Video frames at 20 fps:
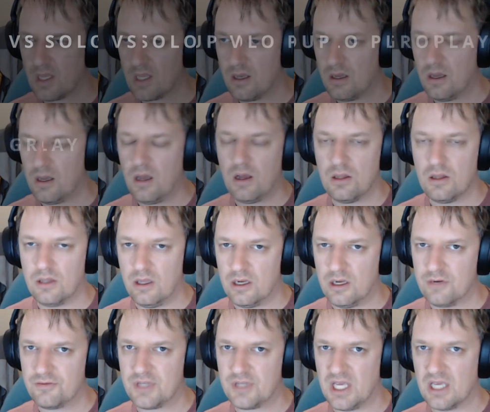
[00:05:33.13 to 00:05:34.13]
A lot
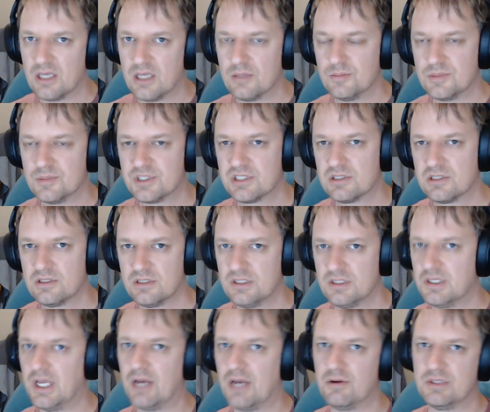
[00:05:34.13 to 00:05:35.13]
of games
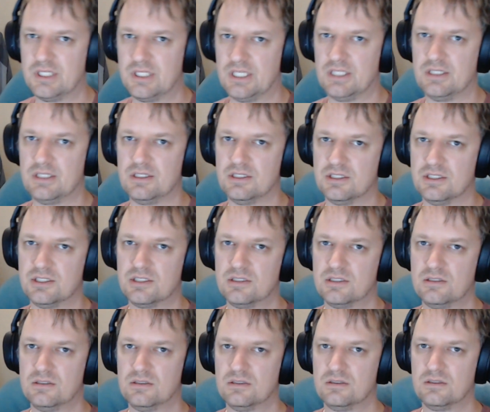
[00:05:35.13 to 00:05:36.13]
nowadays
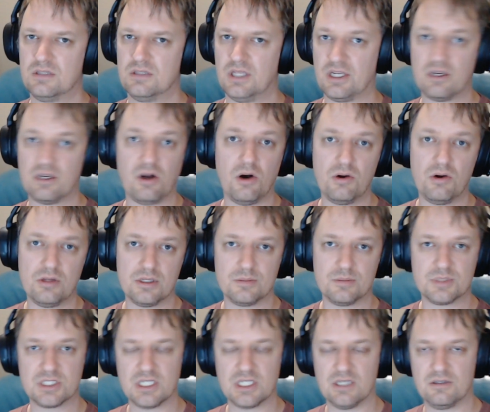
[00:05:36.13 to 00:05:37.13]
that call
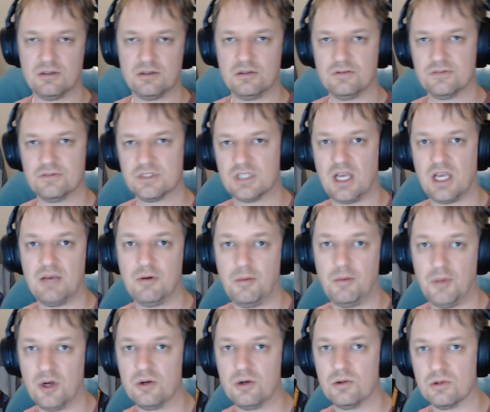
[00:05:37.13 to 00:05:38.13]
themselves
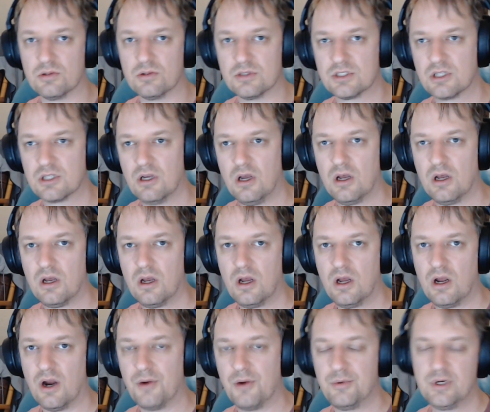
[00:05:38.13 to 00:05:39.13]
MMOs
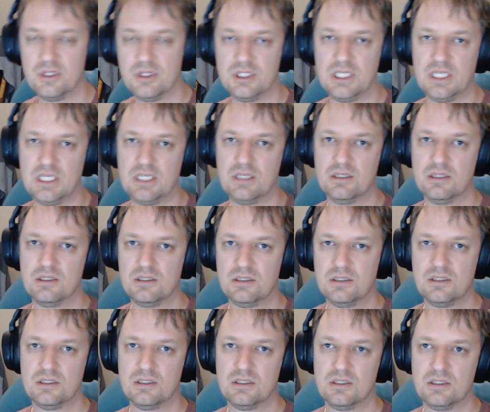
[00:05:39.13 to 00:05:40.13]
are really
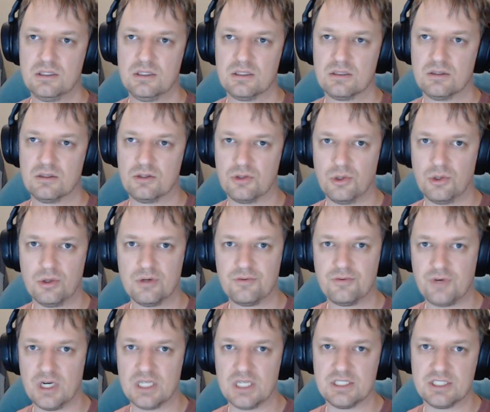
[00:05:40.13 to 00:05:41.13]

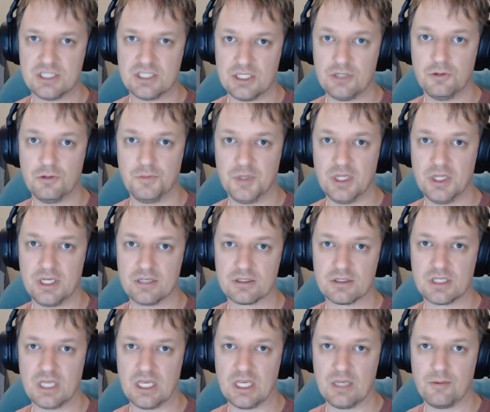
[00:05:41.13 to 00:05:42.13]
glorified single-player
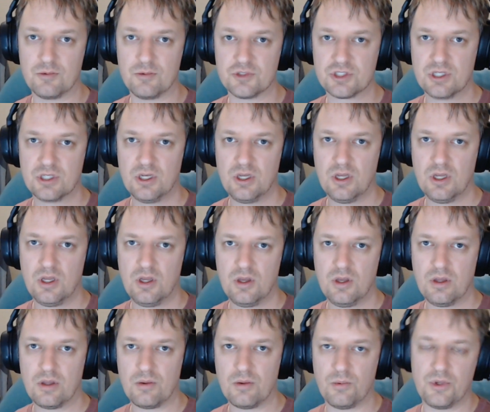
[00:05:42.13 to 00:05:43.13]
games
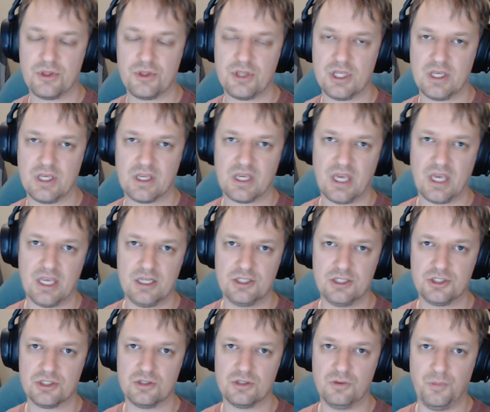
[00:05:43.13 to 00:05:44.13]
with the
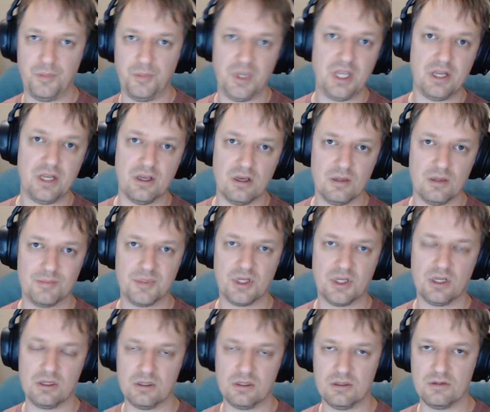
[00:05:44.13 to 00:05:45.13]
occasional meetup
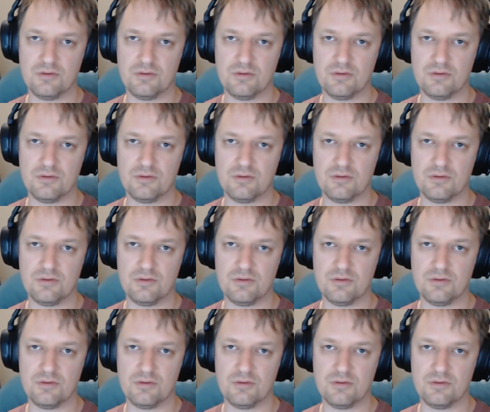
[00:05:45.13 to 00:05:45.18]
of